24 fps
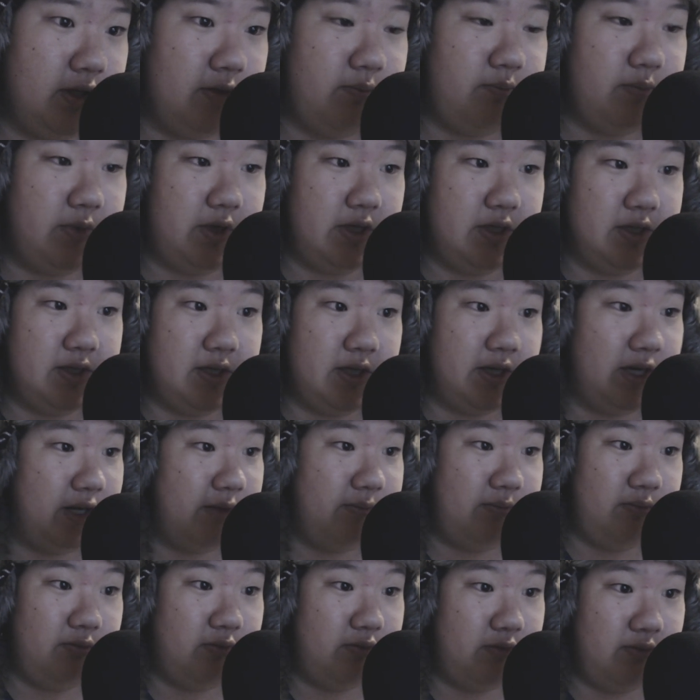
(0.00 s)
it means that
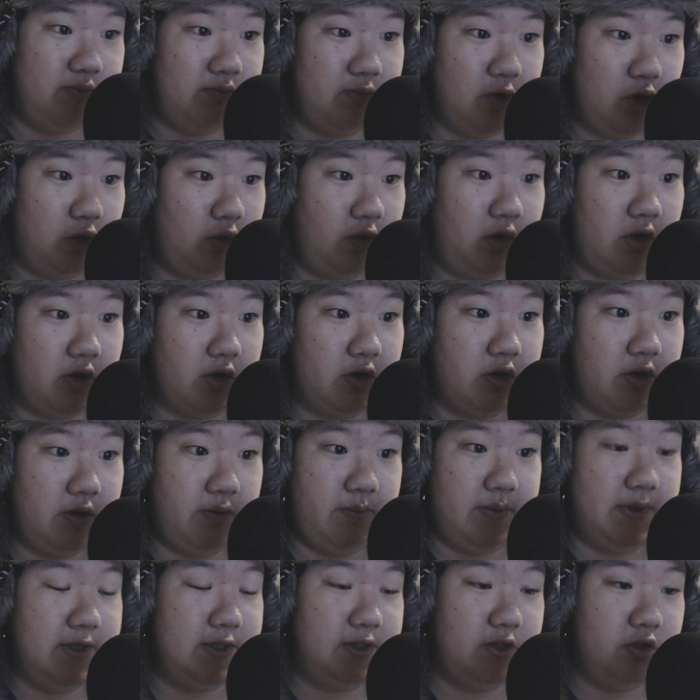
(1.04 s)
I'm no longer going
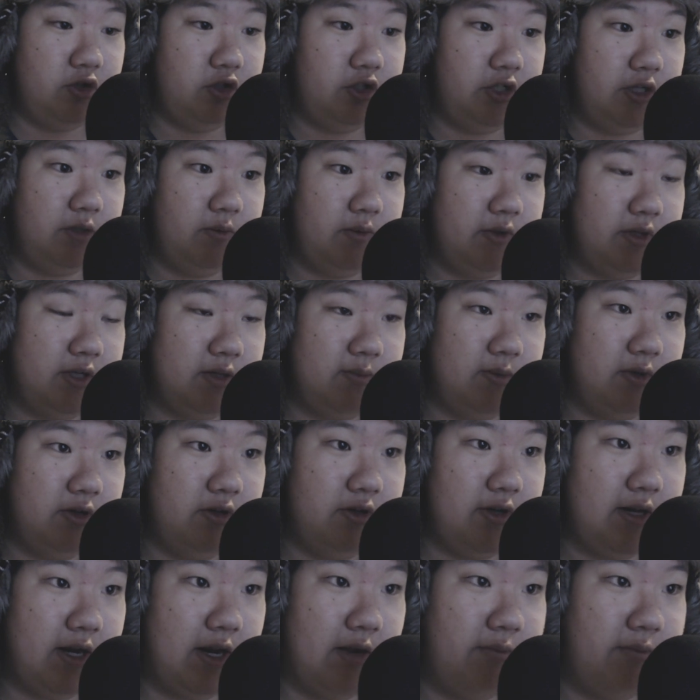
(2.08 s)
to be associated with the community.